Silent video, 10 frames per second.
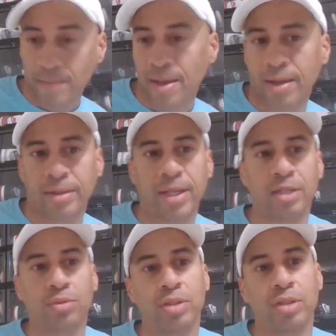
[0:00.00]
Man,
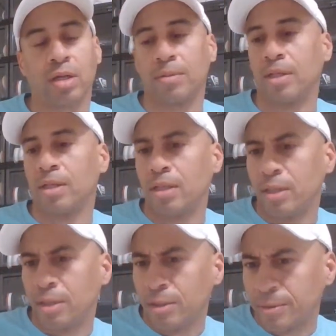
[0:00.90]
that's what's up.
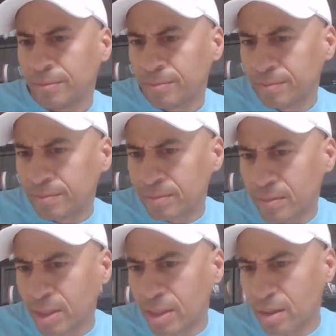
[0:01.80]

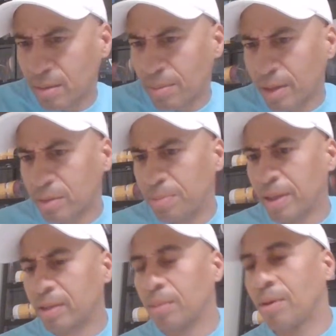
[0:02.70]
Yeah, about to
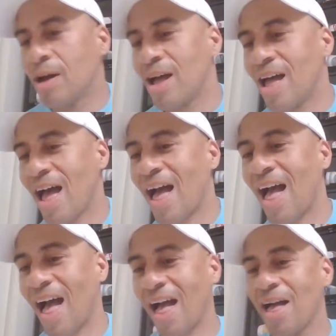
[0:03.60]
pick them.
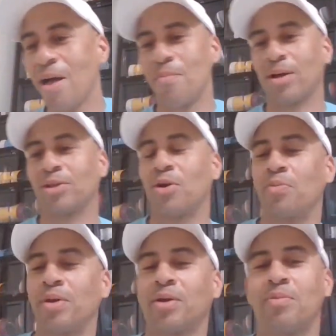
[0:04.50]
About to go
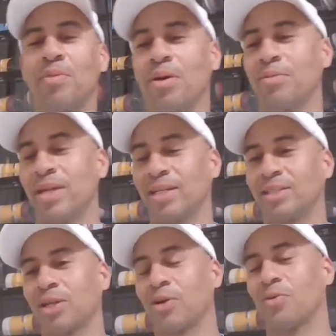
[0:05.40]
pick them up. Yes,
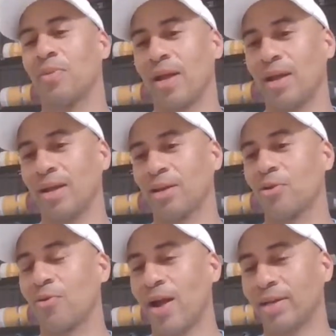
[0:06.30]
sir, man.
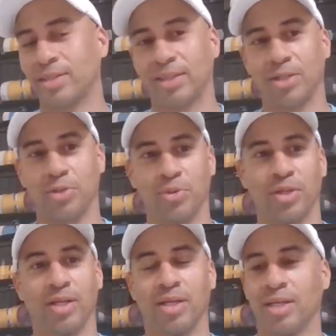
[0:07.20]
Congrats to you.
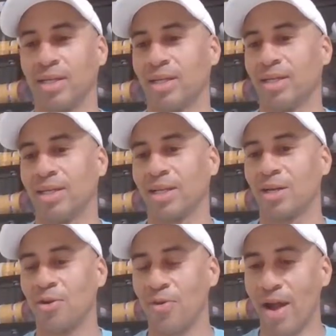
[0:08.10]

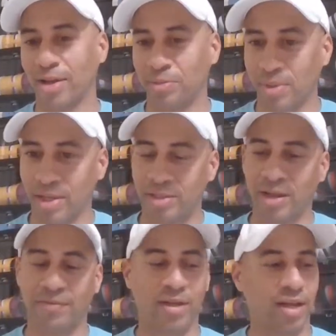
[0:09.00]
Congrats, man.
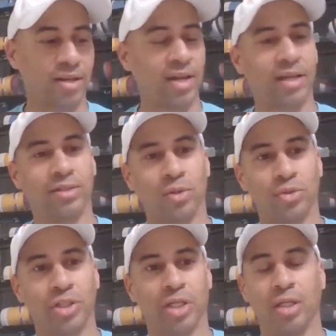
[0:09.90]
Definitely got a nice
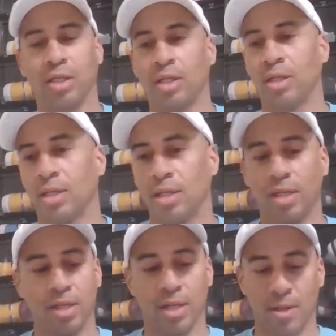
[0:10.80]
OG.
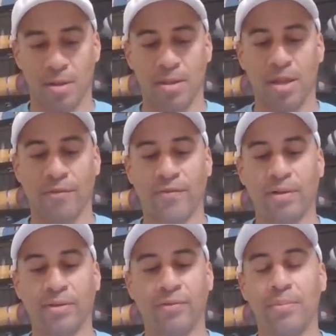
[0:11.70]
Yeah,
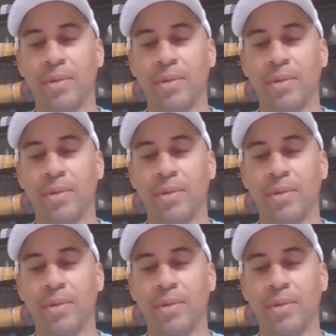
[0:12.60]
family, for